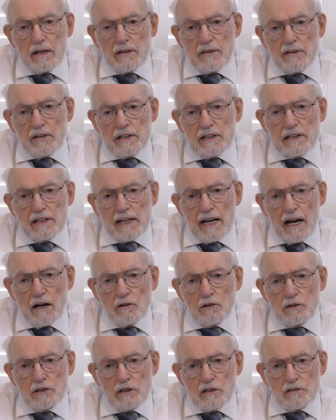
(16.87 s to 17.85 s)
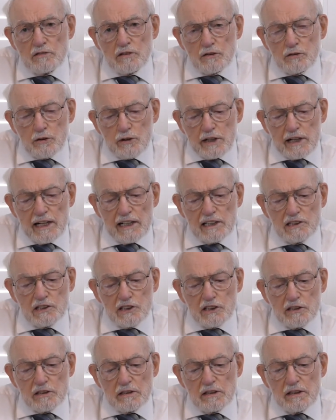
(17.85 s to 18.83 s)
The account of
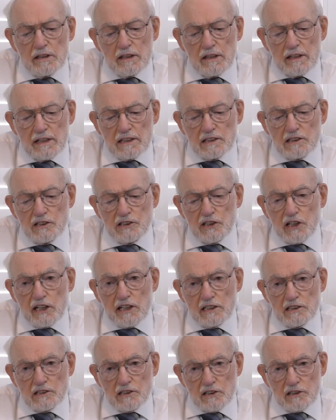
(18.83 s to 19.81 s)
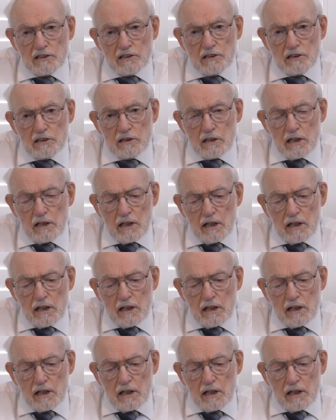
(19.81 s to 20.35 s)
creation in Genesis